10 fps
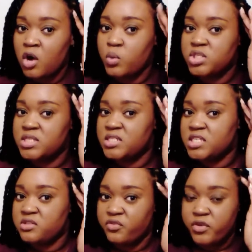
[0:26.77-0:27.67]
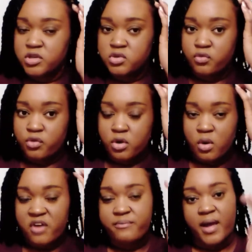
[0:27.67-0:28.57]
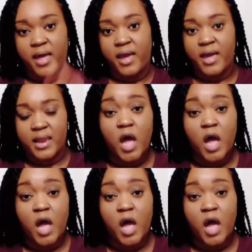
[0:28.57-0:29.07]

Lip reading: which is just the first row of my hair.